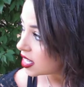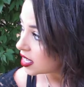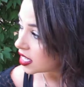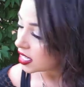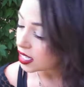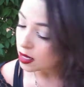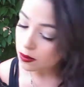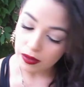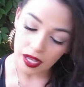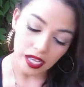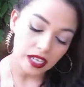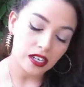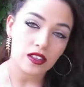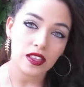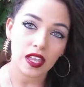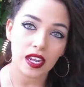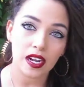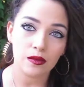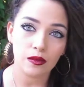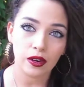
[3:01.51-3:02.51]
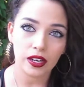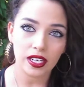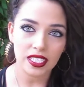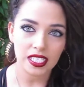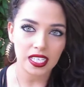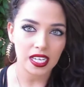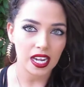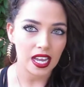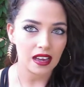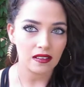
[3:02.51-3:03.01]
the lip liner that I'm wearing
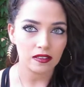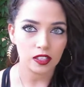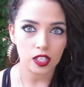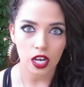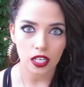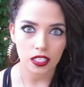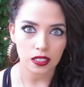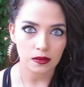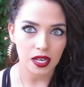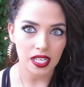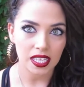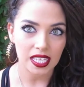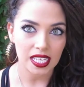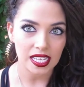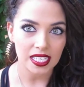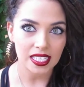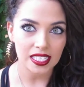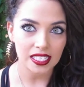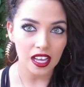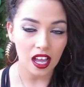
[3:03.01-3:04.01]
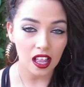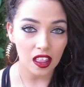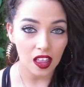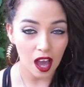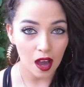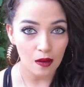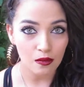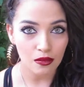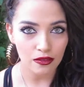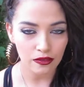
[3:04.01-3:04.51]
today. I've talked about this a
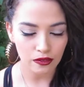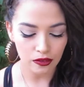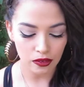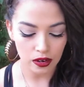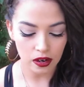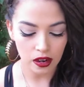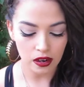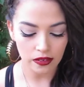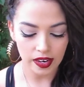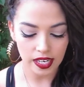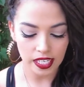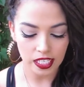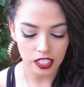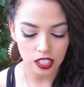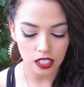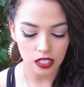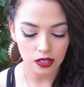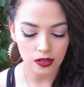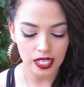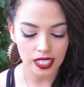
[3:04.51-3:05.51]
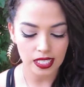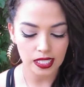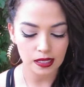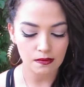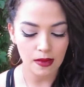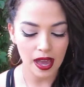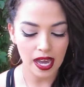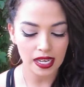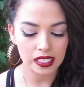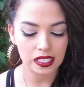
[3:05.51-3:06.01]
lot before already too. It's
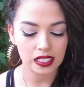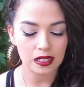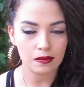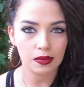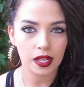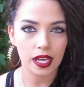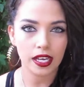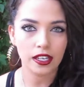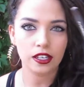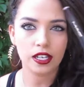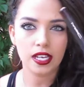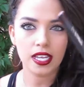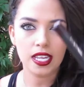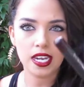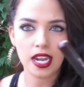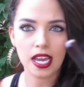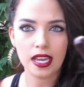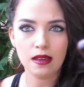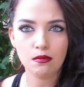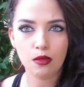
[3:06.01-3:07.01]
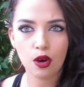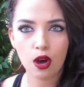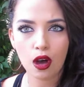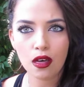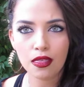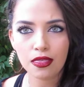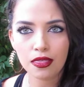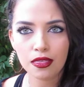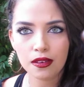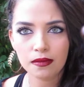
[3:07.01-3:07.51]
MAC's lip liner in
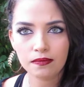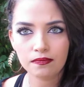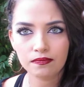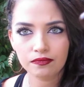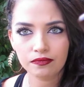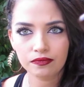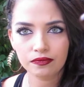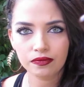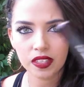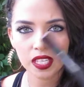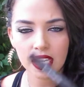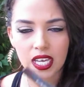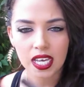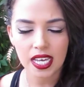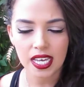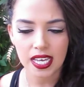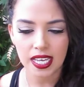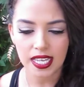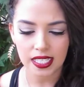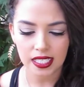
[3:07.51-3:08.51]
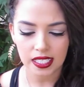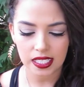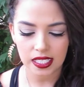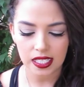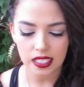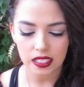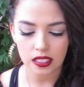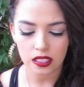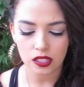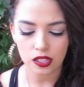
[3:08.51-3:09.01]
Nightmoth. It's
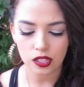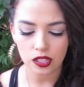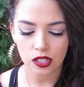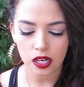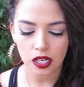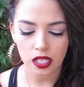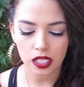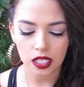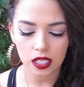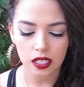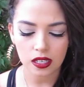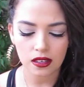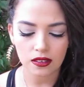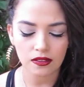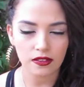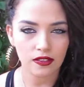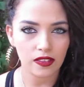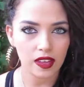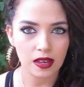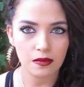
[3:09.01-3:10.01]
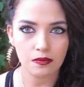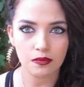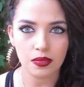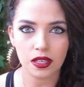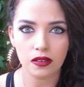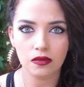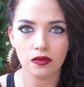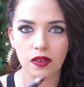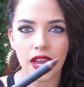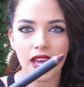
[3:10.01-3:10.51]
this dark
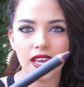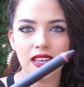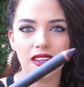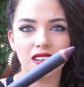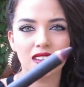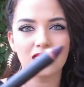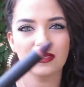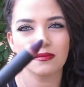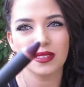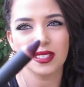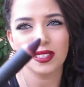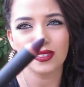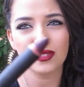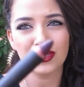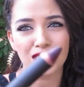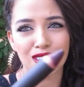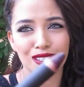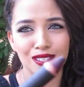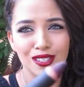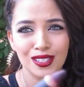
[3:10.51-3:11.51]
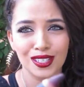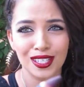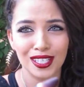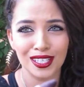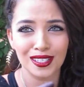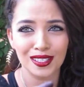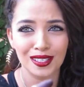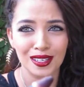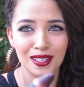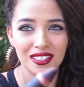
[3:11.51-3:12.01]
vampy red. Mine's really dirty
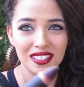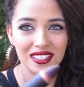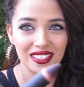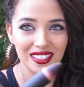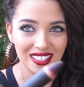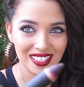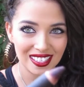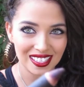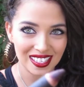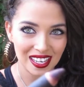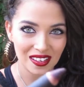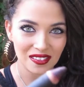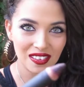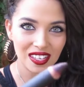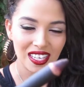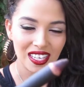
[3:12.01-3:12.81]
because I use it all the time.